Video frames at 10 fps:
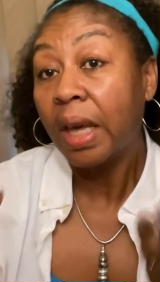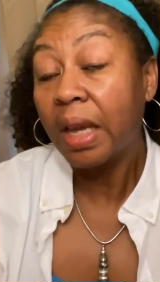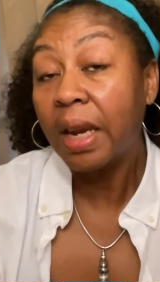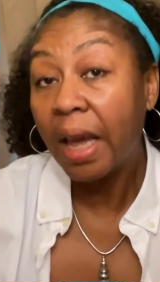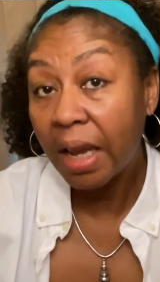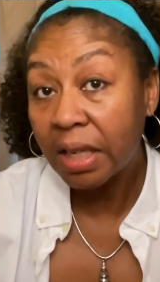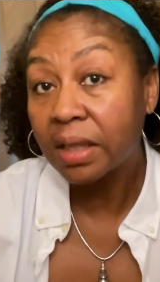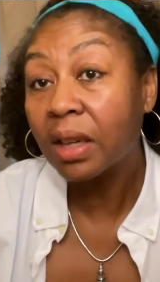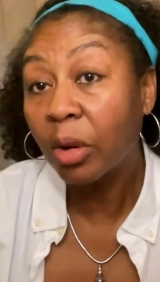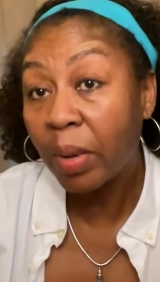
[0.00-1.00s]

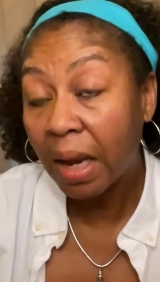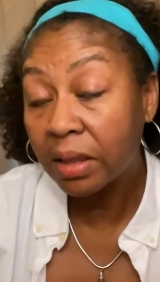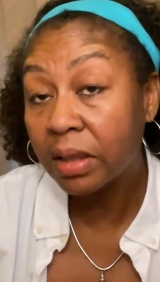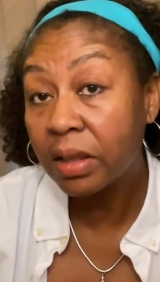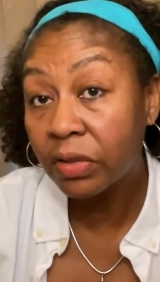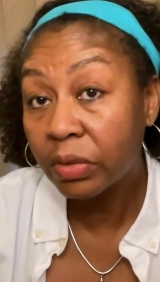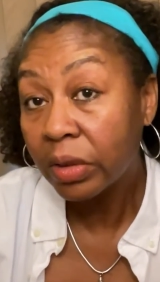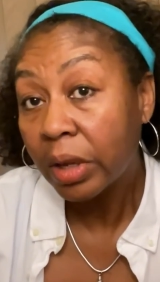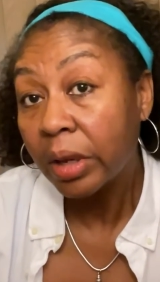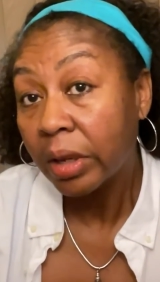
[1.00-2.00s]
enhance a positive
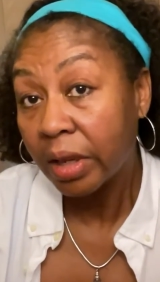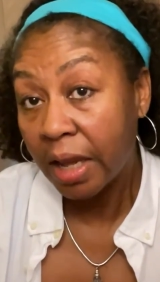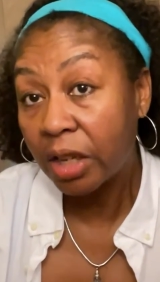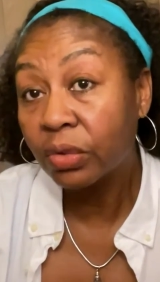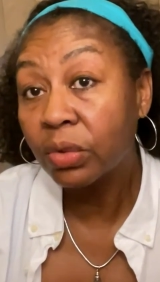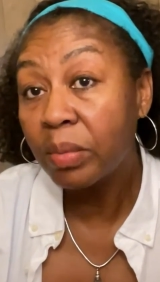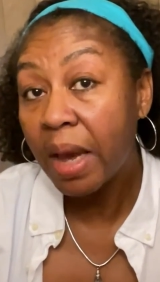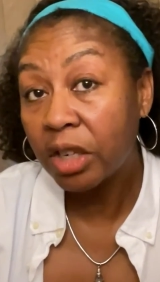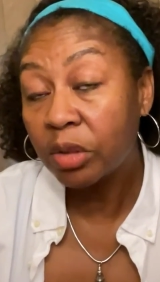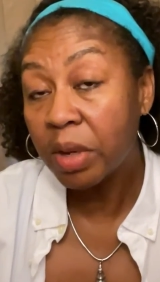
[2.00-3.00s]
classroom
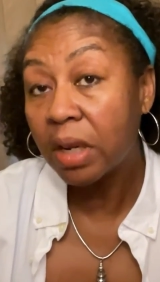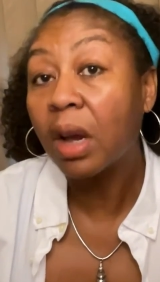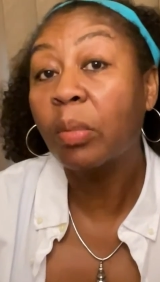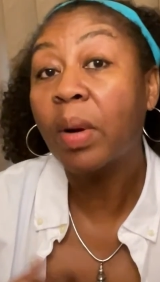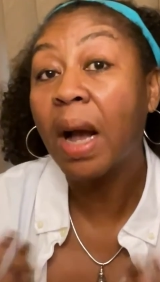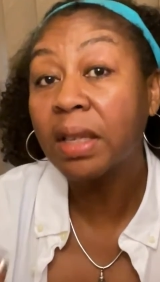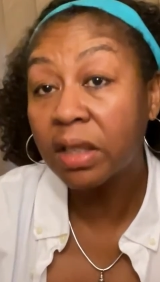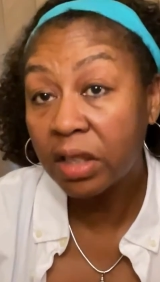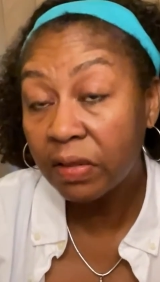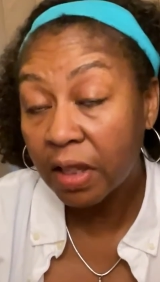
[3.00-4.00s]
management, a
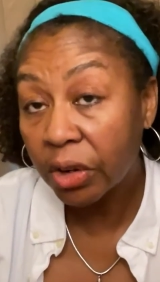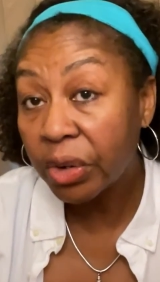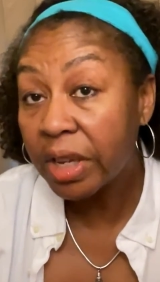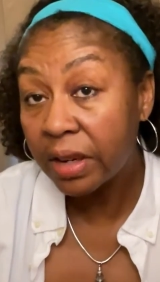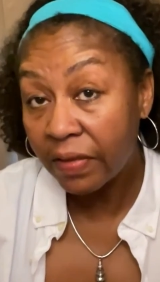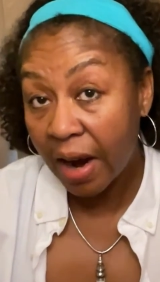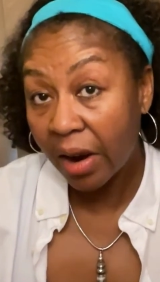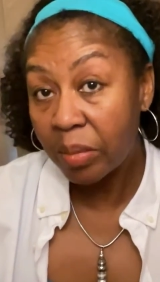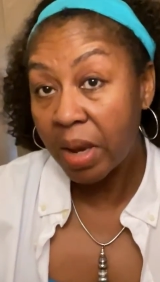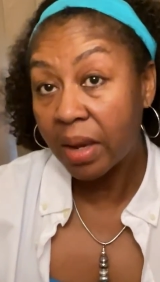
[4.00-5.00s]
positive learning
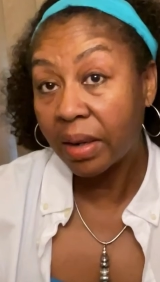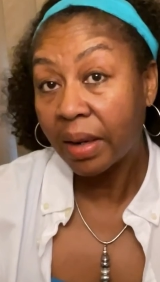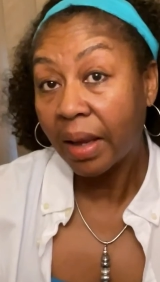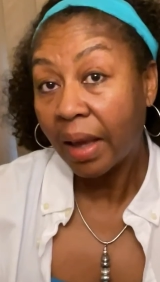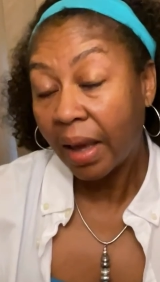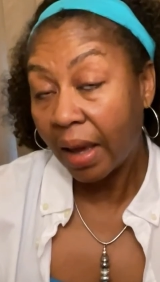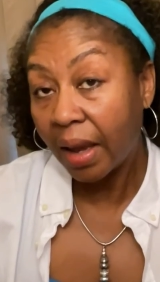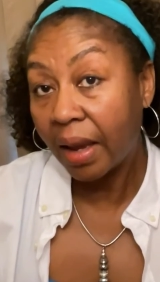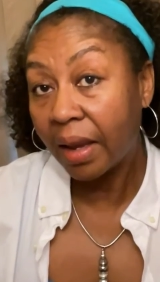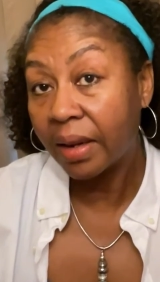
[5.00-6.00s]
environment,
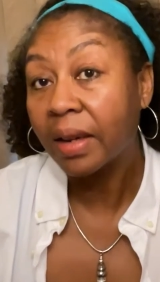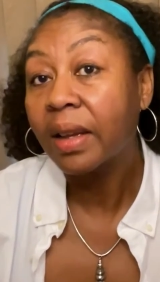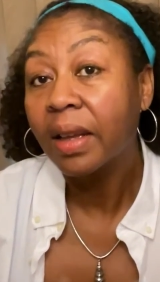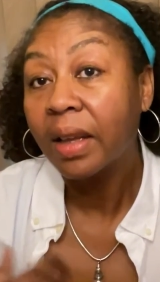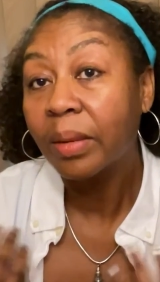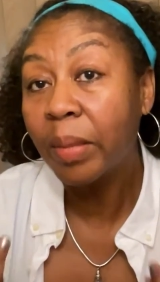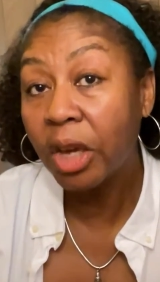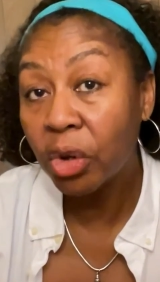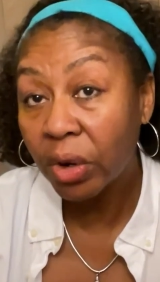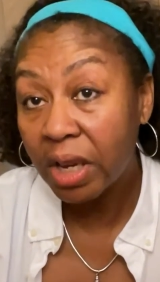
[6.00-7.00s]
and
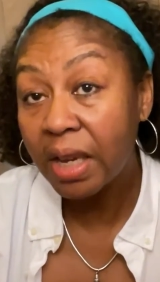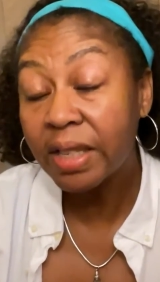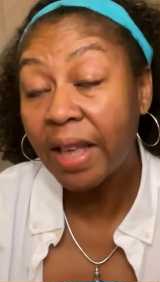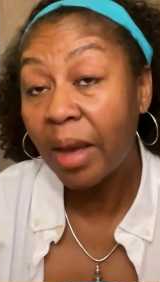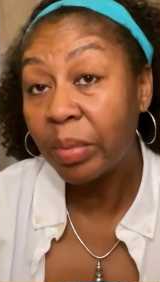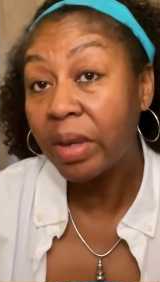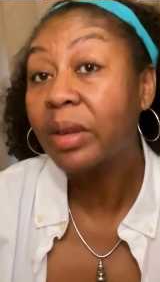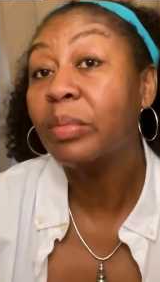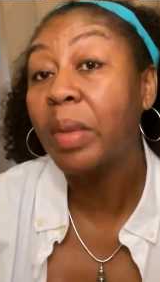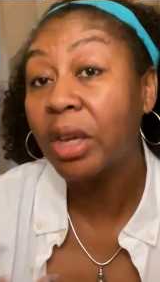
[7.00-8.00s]
make your kids happy,
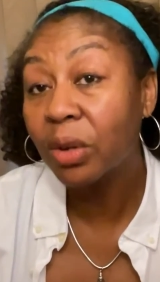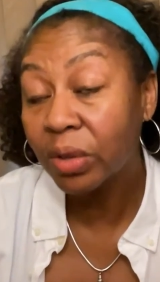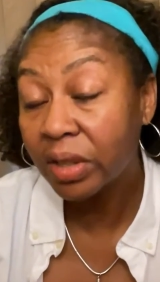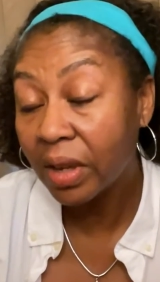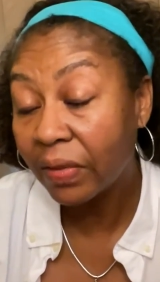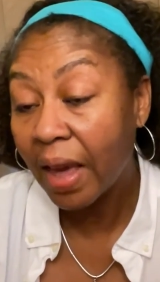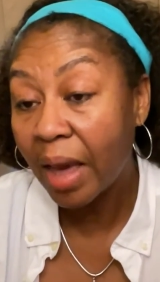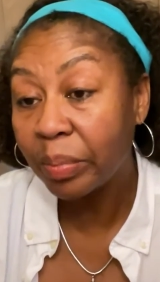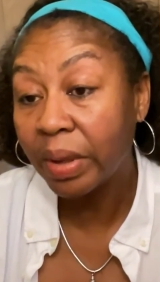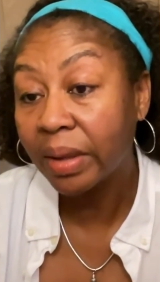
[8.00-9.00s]
make yourself
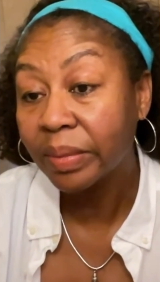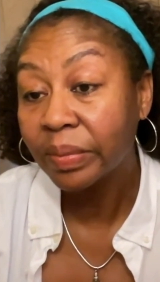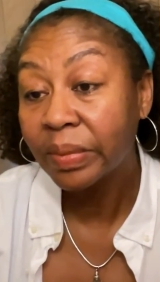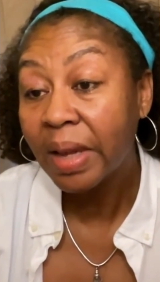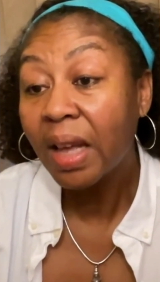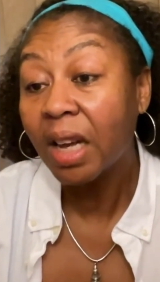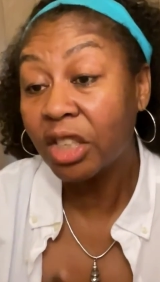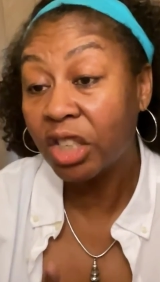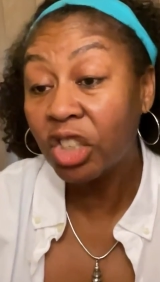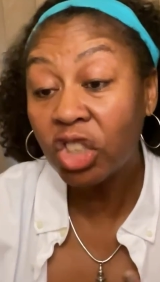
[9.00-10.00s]
happy.
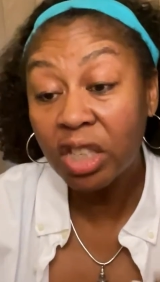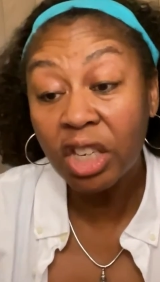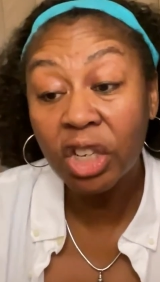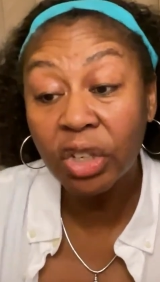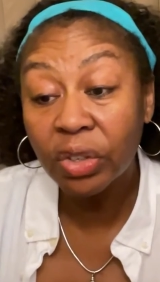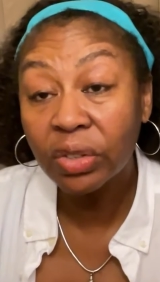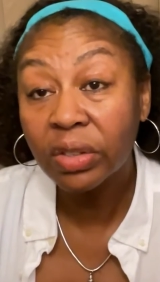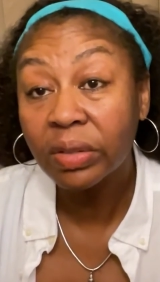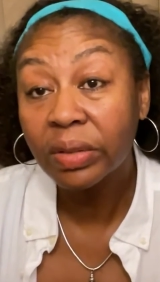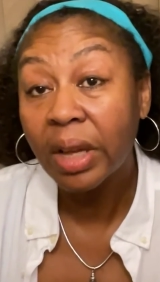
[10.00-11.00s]
Attention
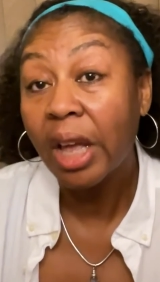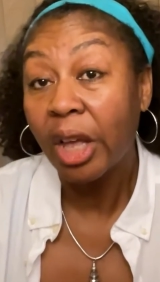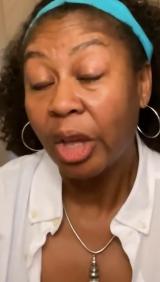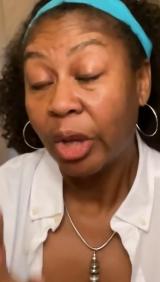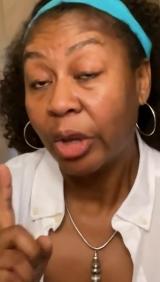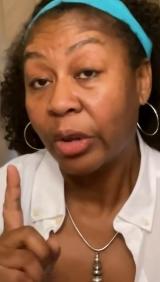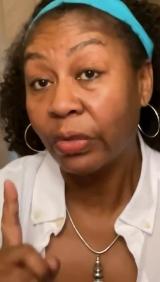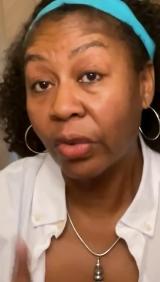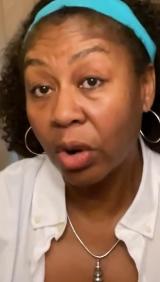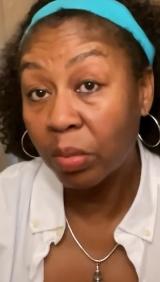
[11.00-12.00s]
getters,
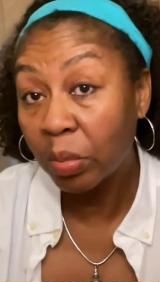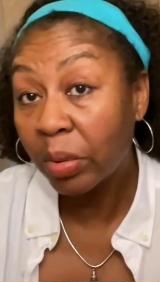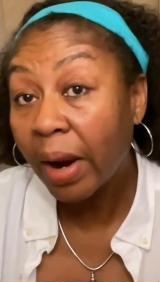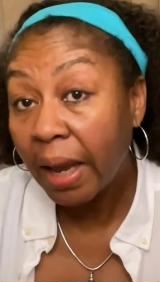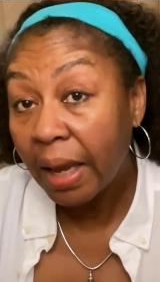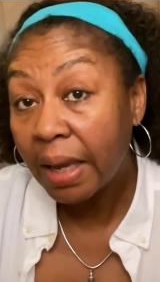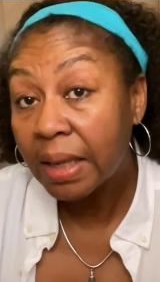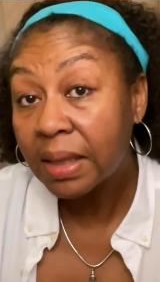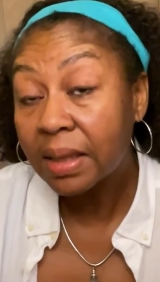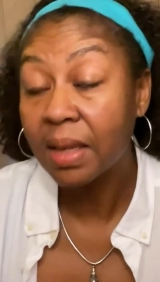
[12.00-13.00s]
verbal
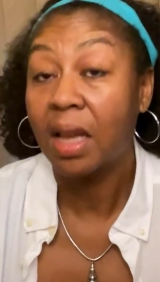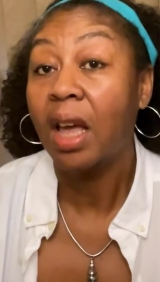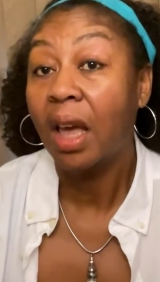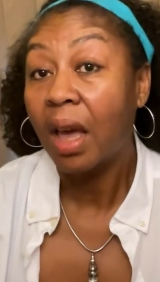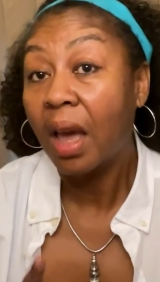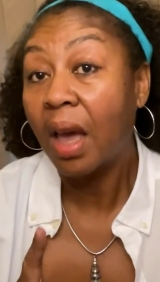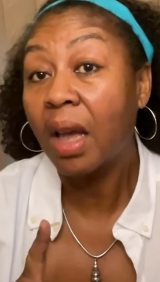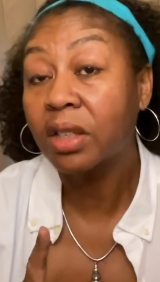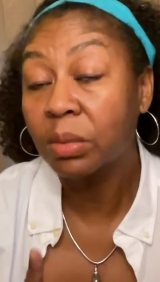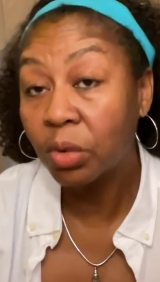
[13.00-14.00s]
praise,
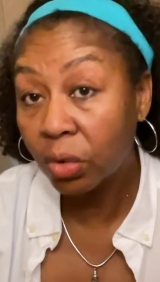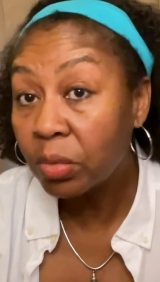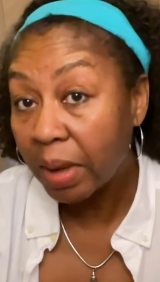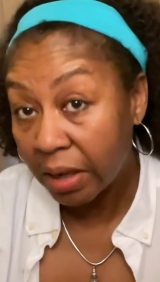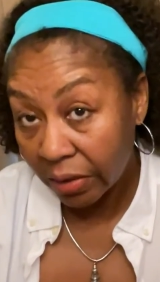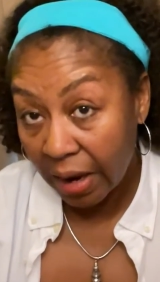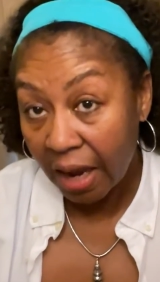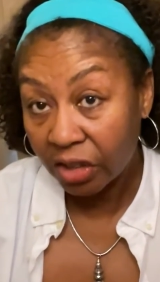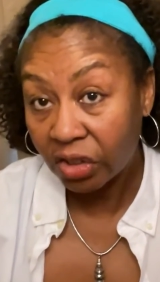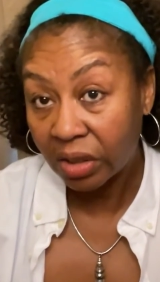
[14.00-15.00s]
and some group
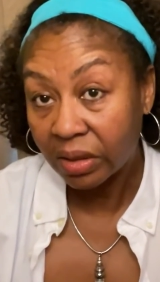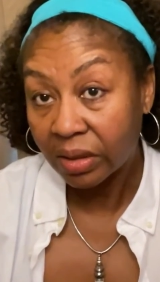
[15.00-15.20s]
interaction.